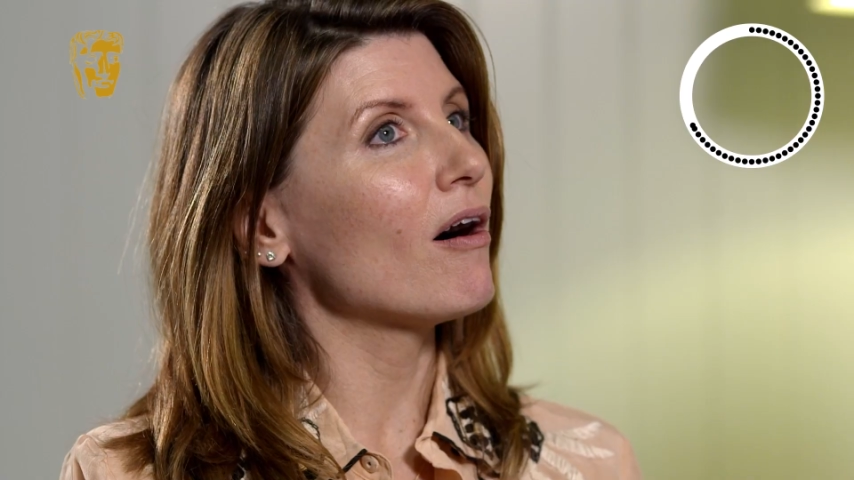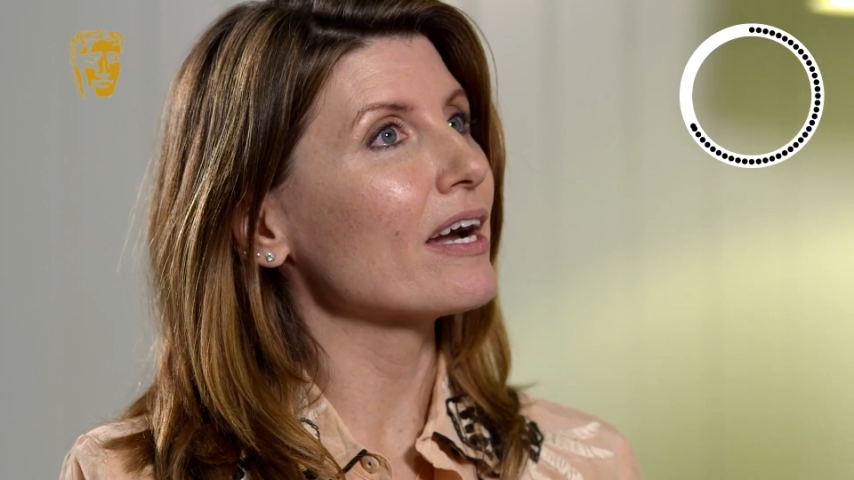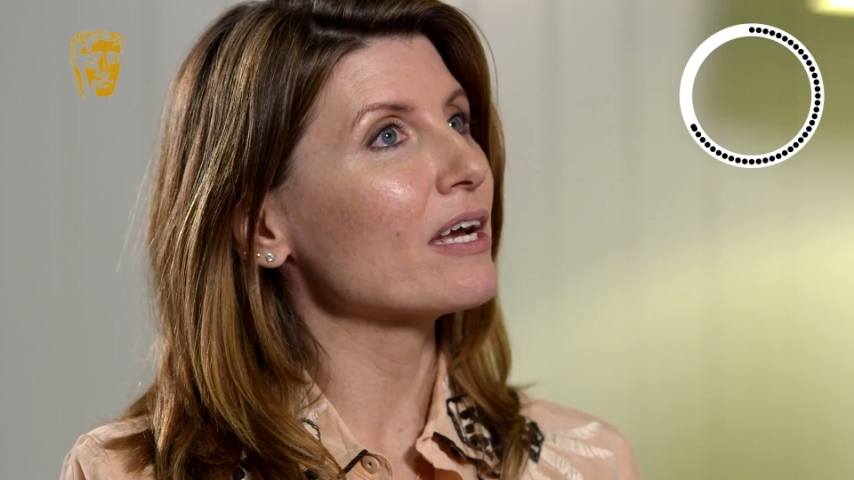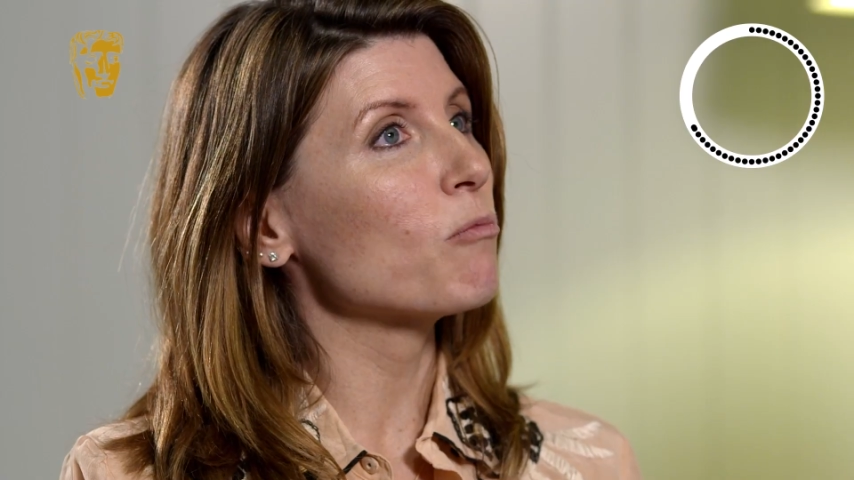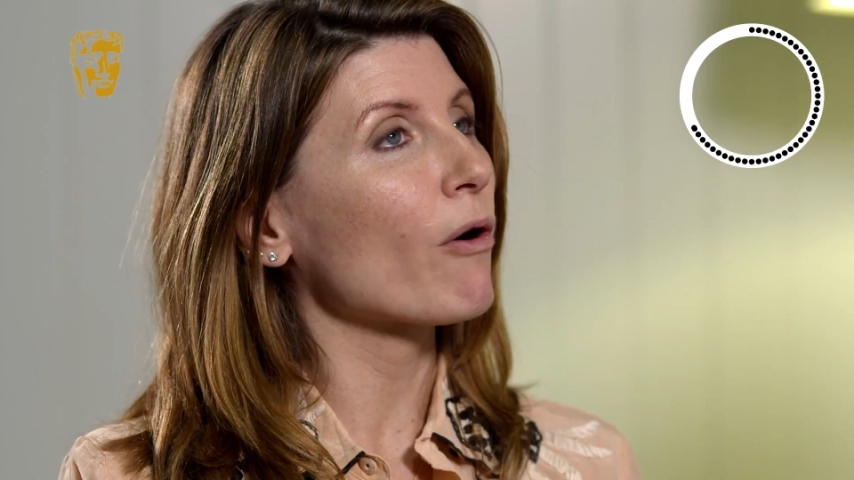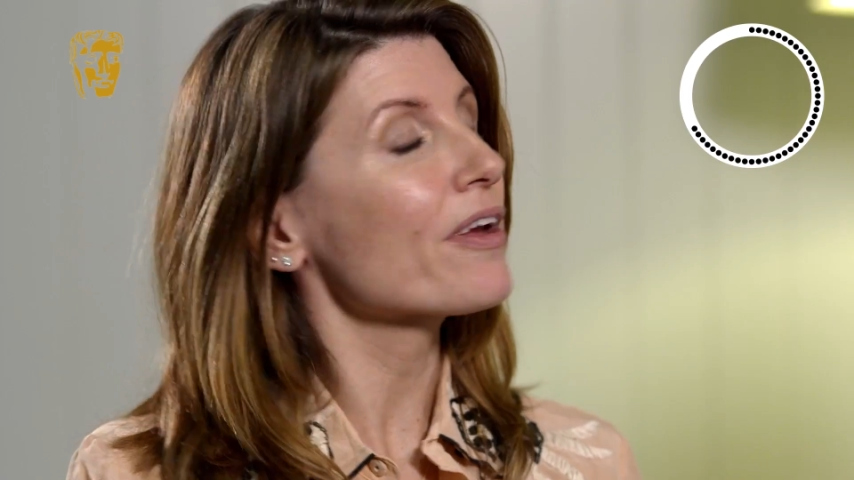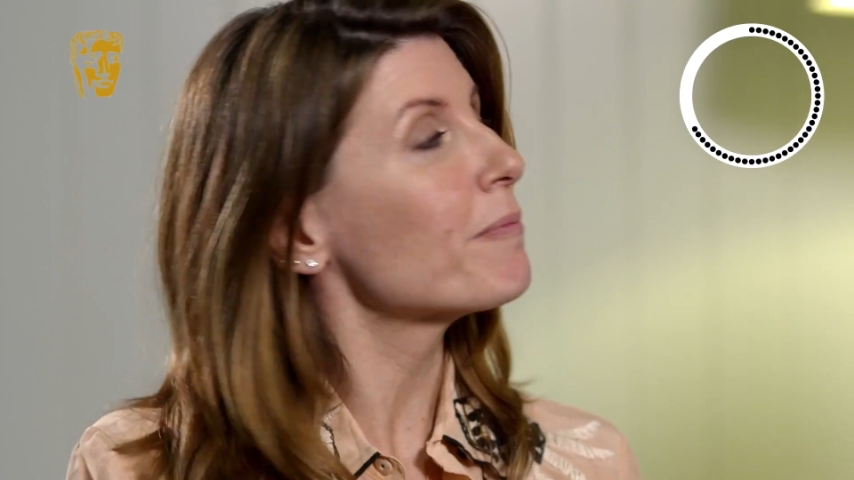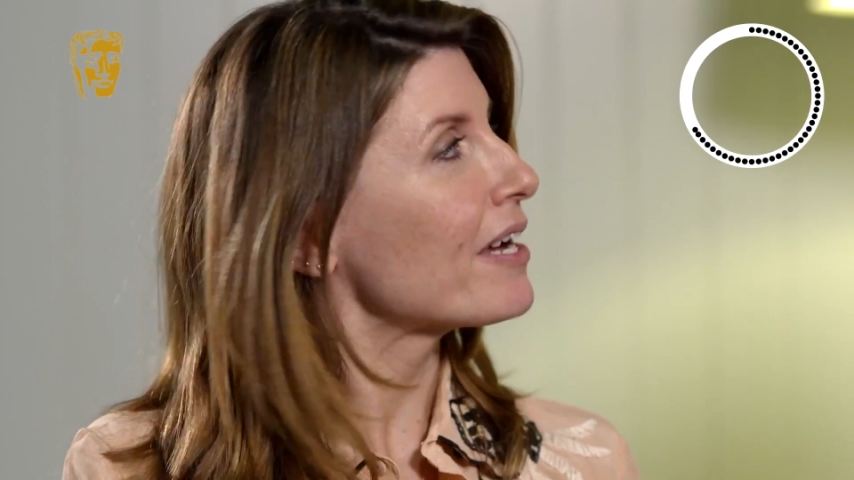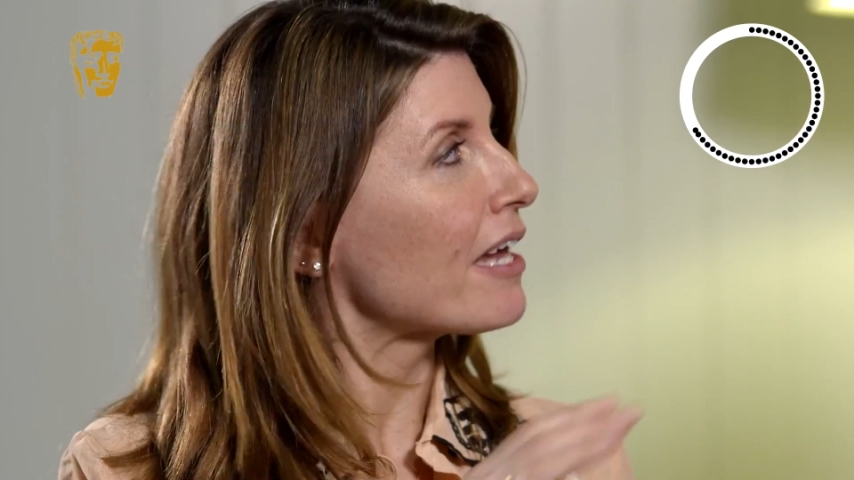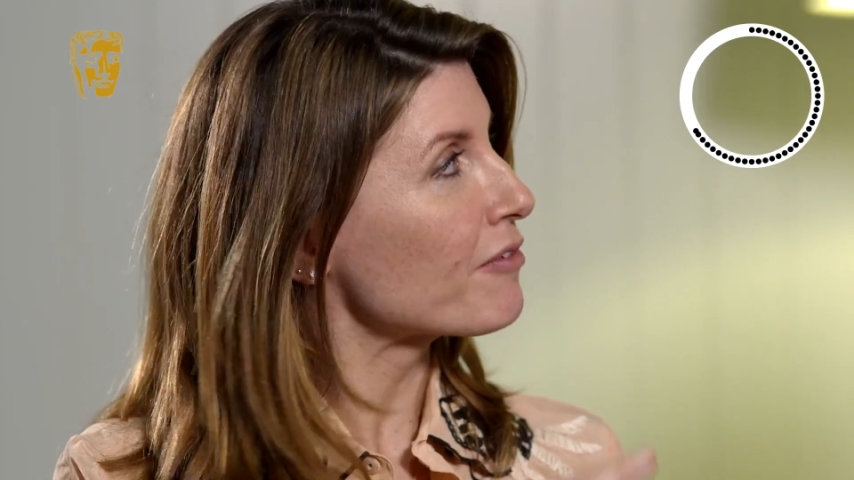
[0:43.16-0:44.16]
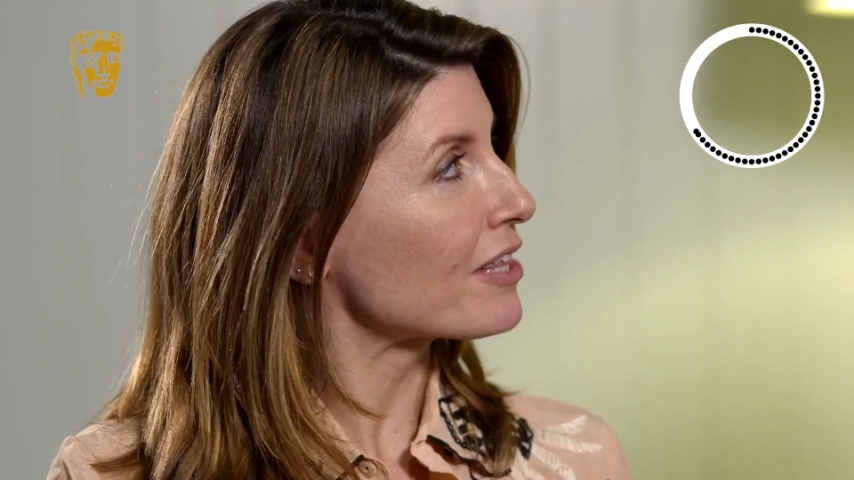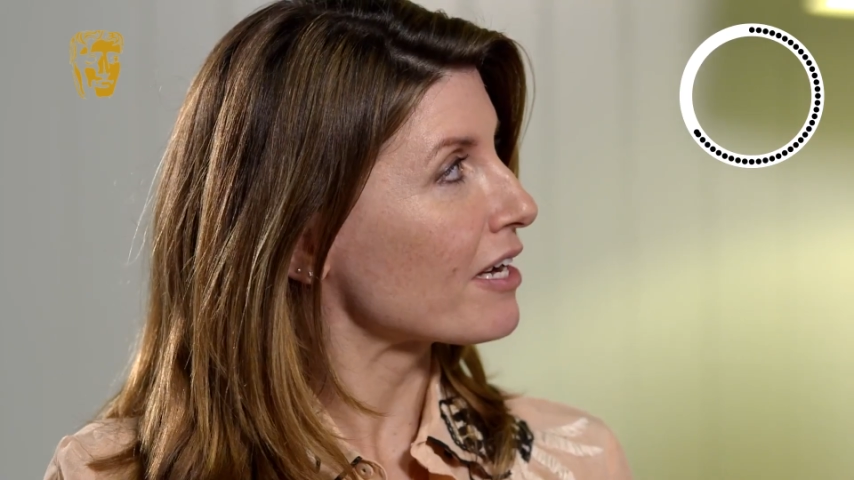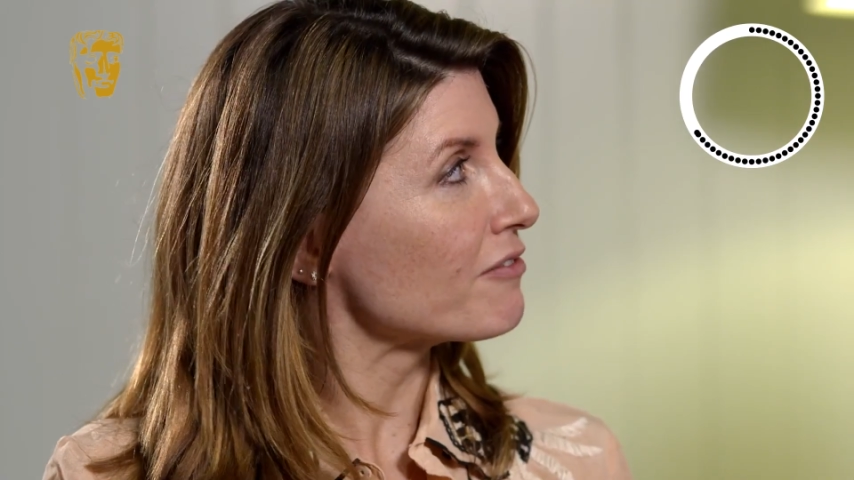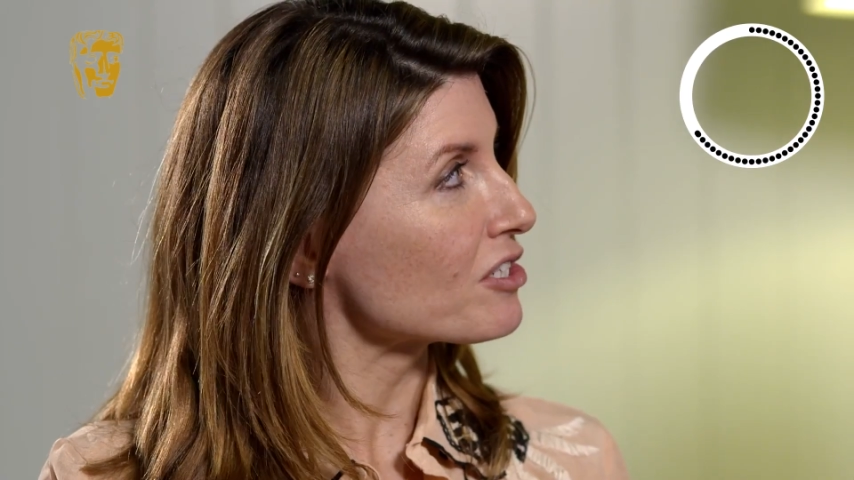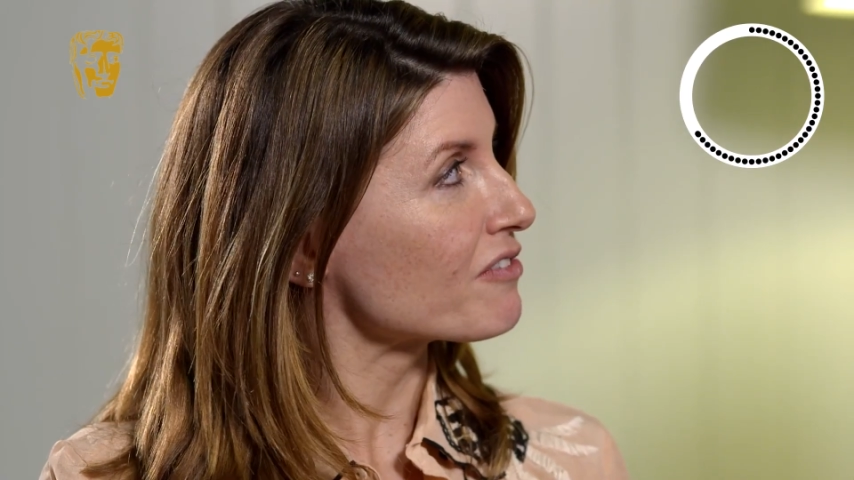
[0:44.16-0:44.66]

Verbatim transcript: I worry about everything I've